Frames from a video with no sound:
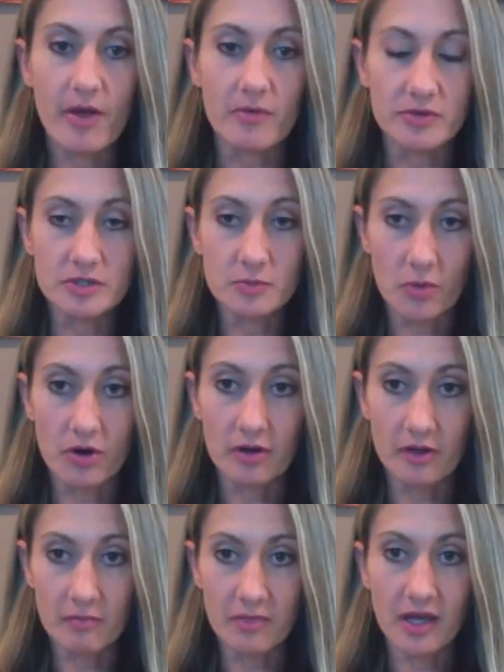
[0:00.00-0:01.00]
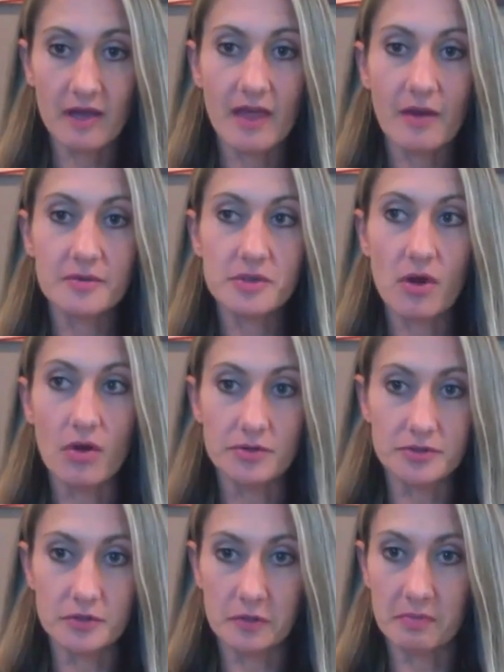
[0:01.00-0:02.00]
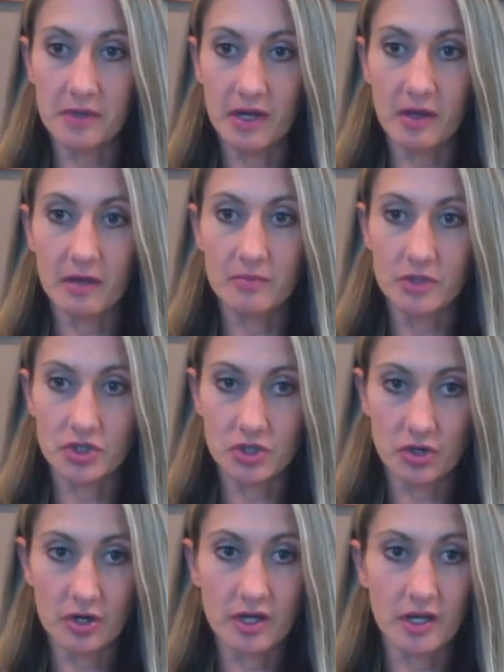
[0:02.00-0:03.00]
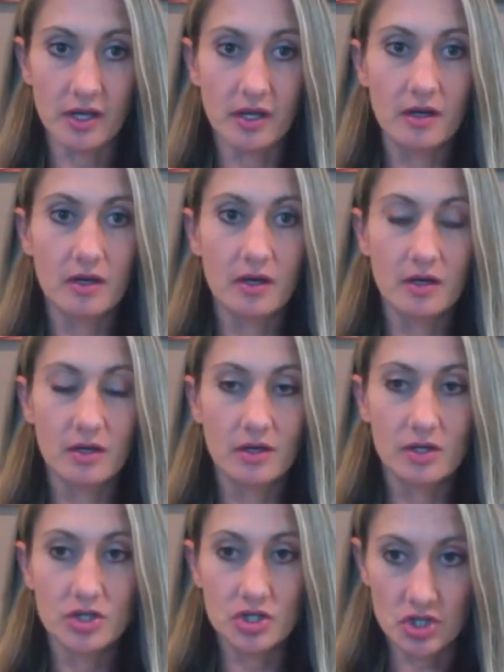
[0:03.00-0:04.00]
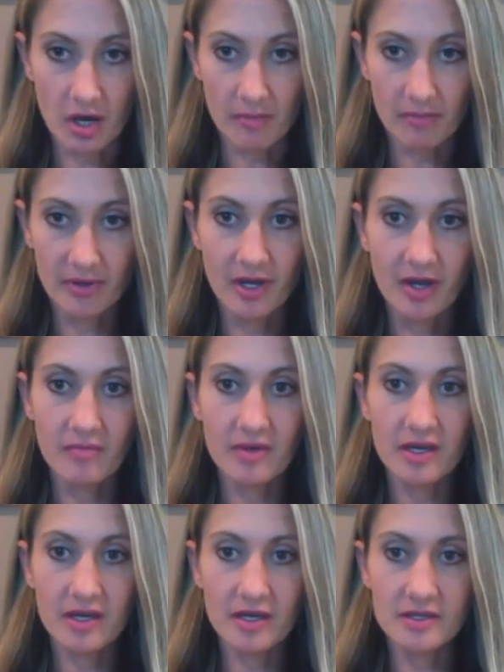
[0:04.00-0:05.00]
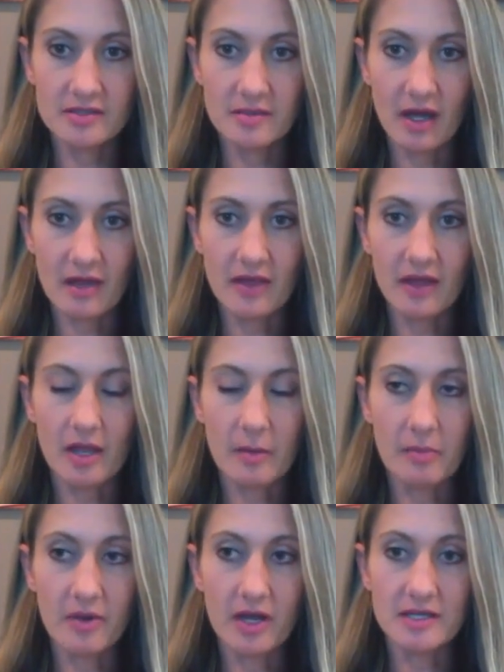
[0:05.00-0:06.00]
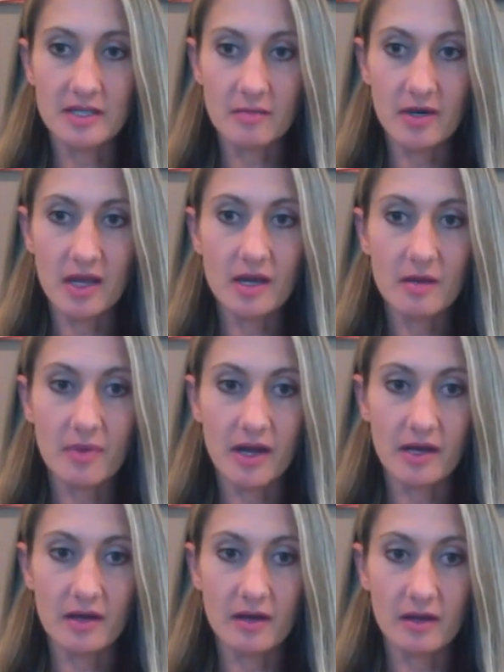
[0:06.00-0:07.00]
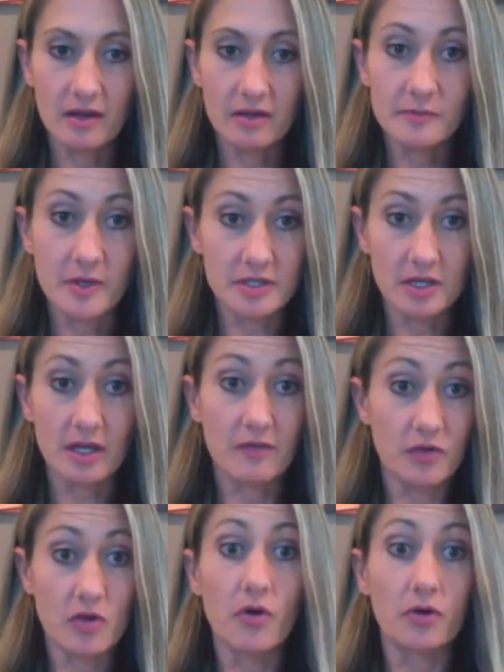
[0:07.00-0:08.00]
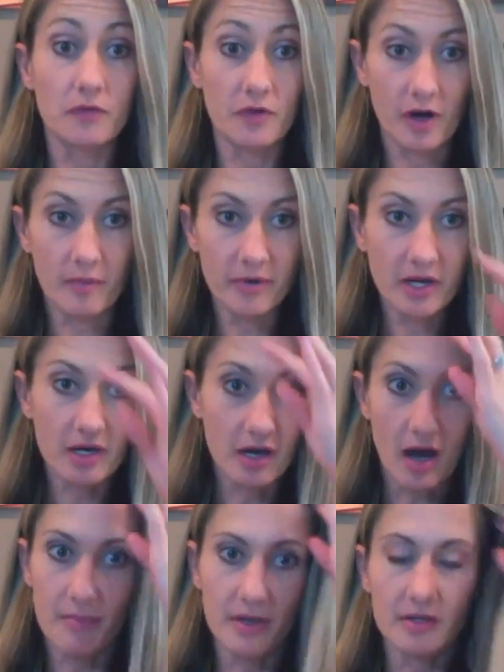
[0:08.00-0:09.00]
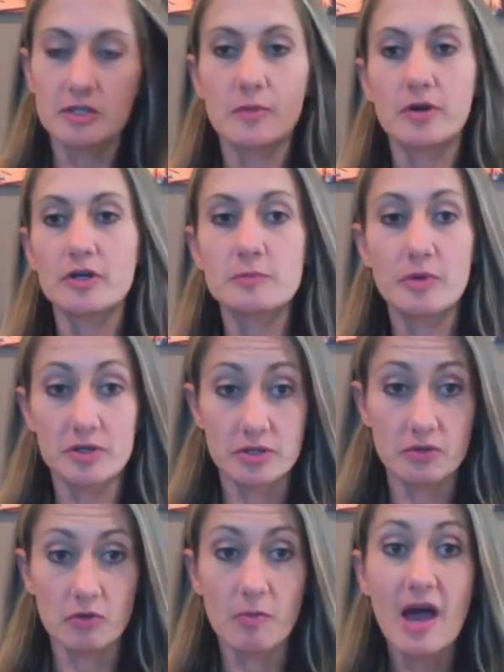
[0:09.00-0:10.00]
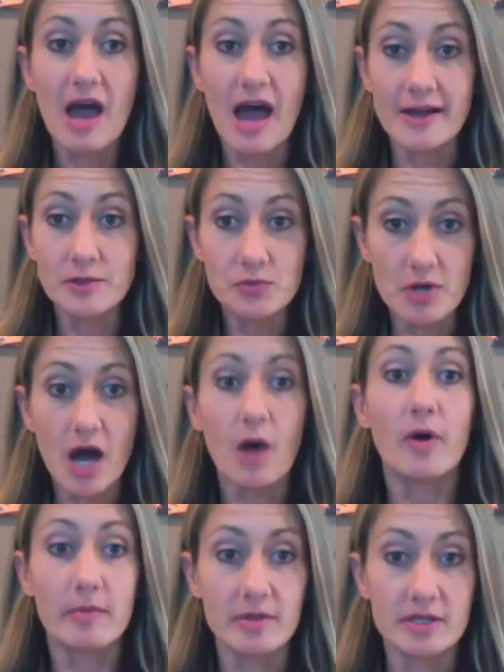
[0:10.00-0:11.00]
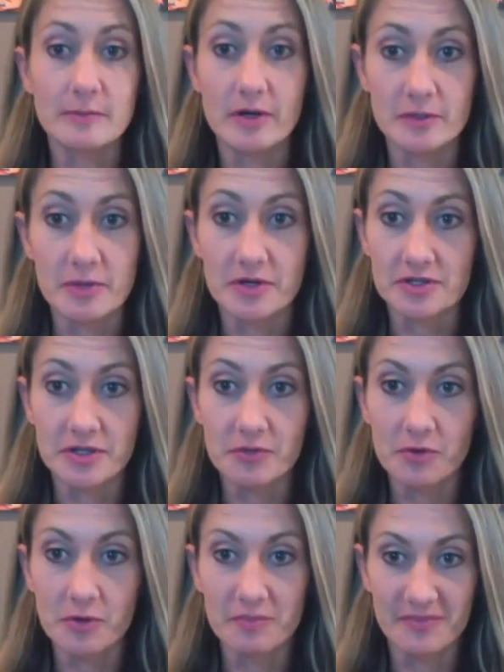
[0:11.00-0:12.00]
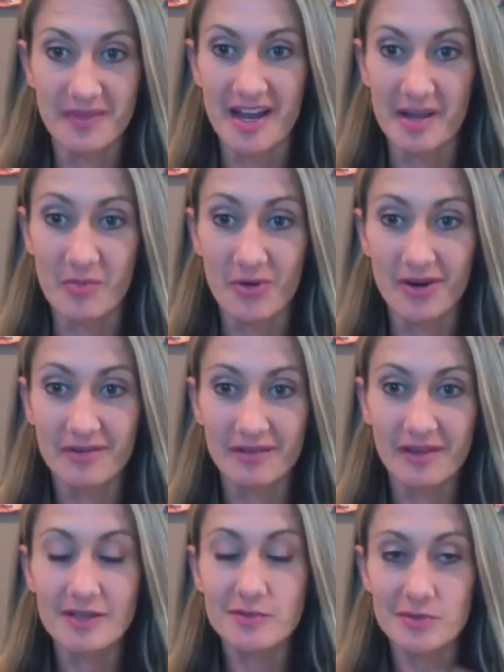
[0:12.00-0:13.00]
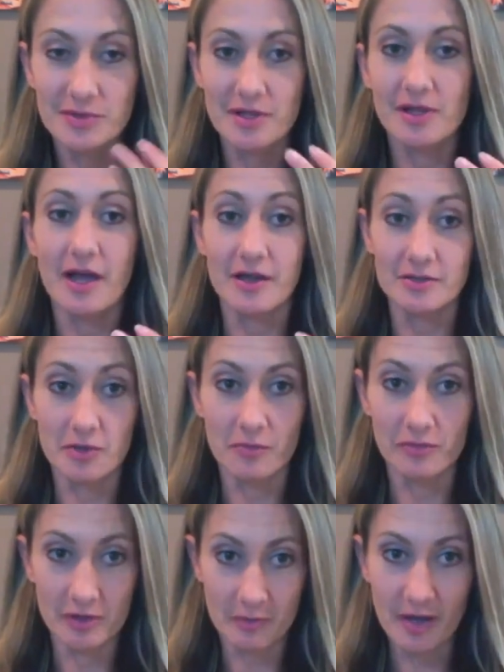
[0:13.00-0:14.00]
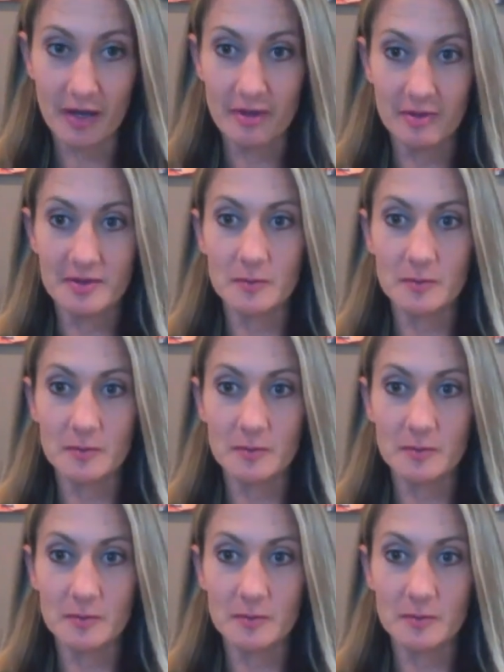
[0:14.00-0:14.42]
that were smarter than me. And that was also a big maturity jump, because I think a lot of people get intimidated by, especially like if you're the owner of a company, not being the smartest person in the room. I do not want to be the smartest person in the room anymore, unless it's with the client, because hopefully they're paying me to be